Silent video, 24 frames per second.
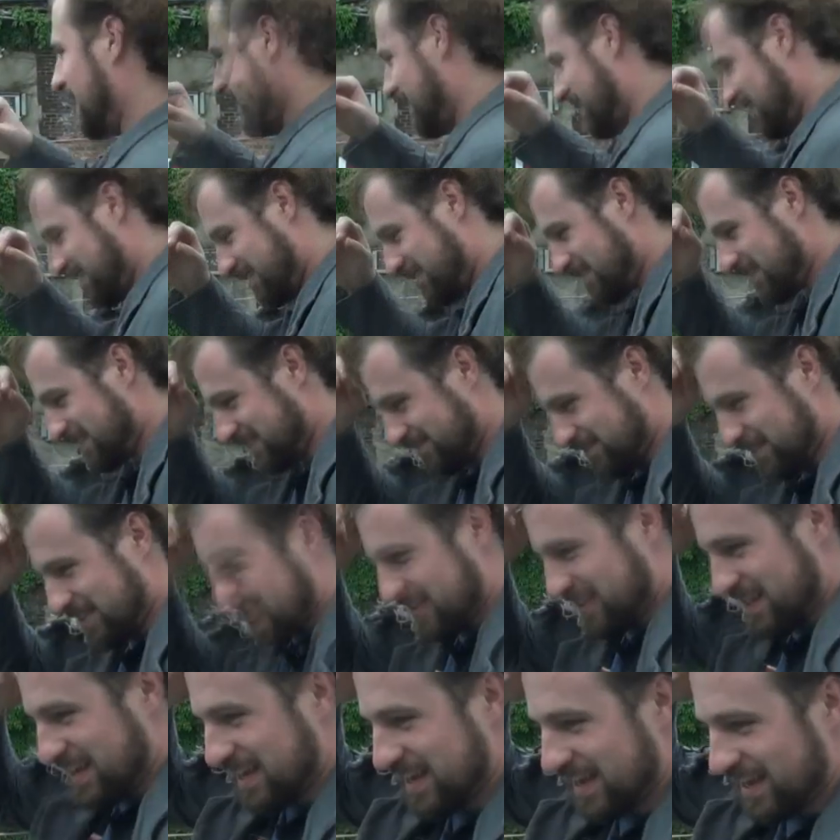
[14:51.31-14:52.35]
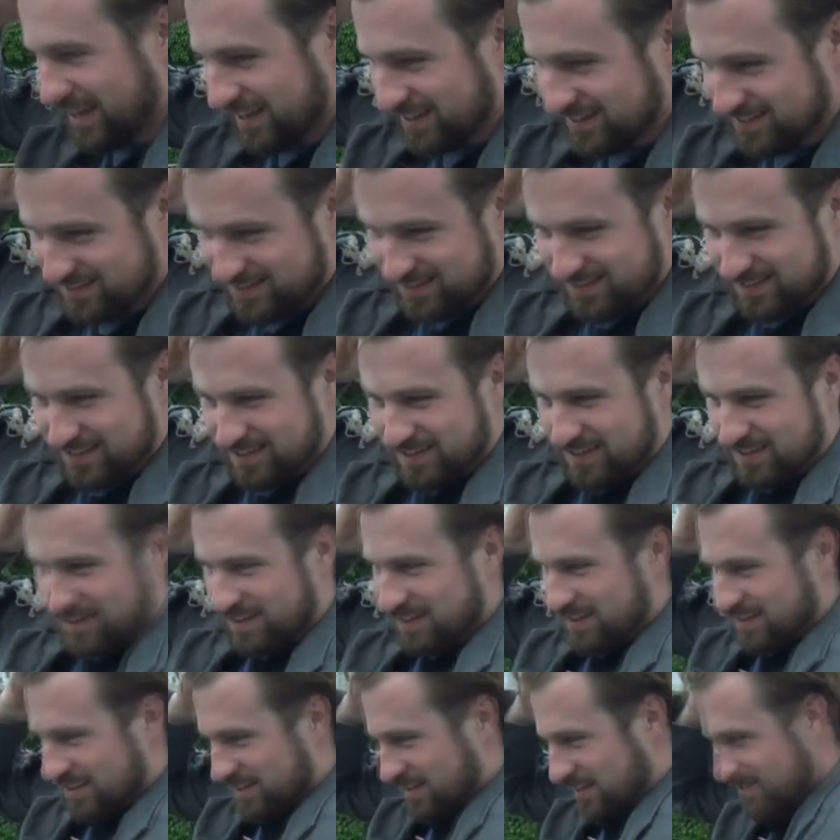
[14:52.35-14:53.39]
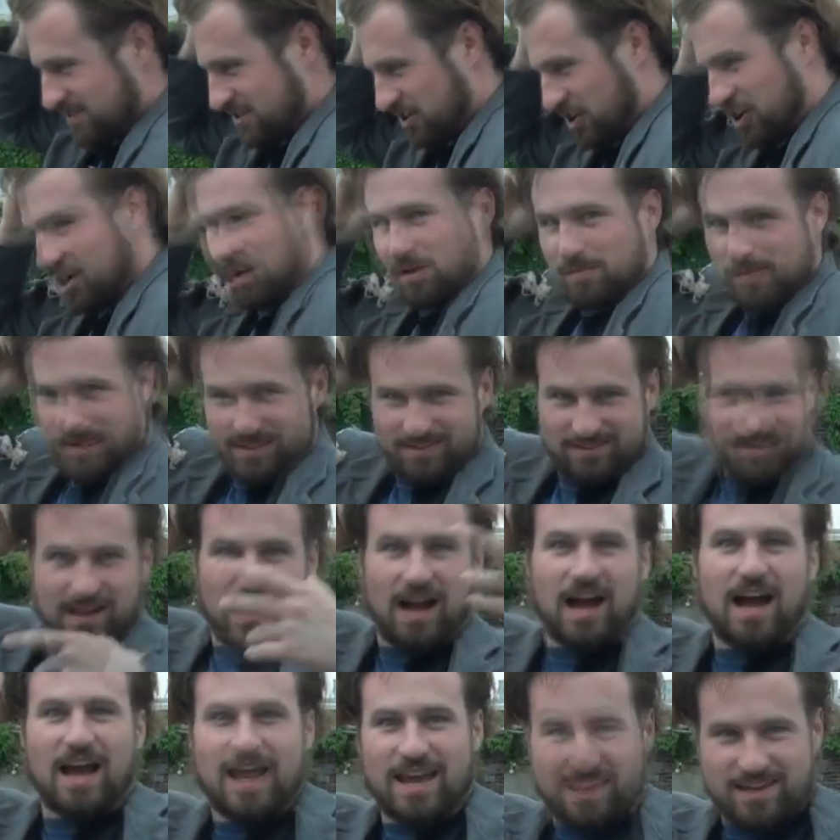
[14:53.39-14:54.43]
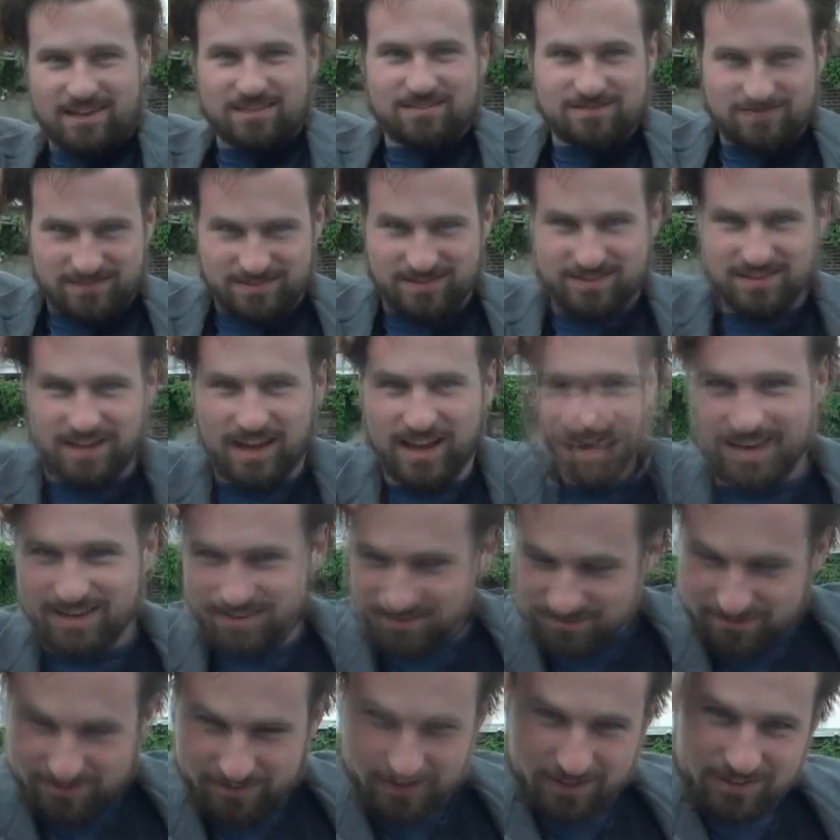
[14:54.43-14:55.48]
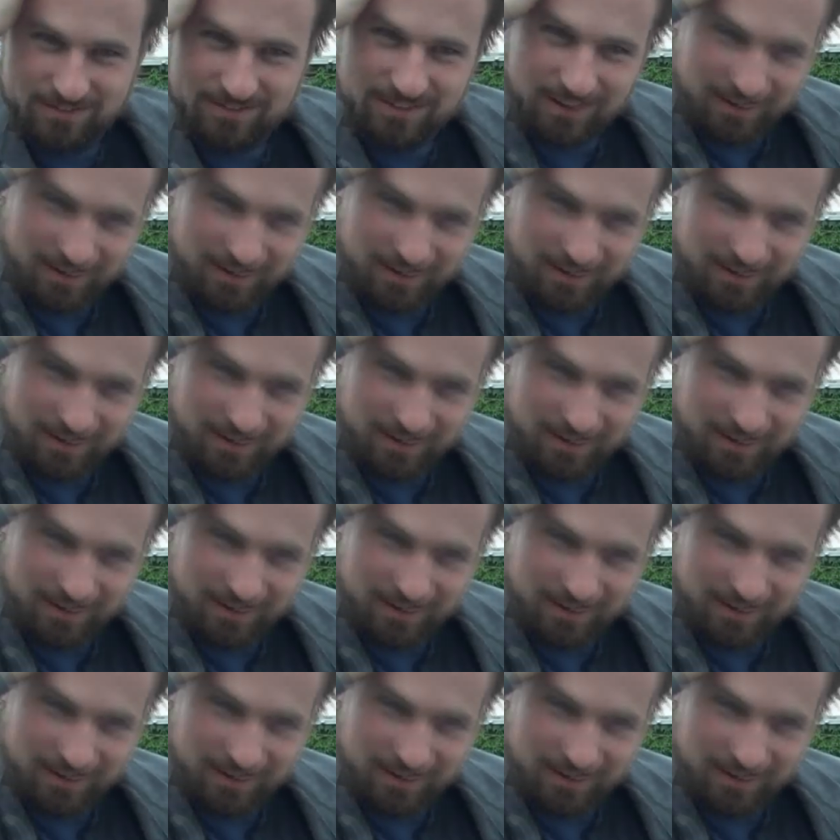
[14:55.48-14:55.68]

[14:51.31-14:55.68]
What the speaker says: You know, with the tournament I signed for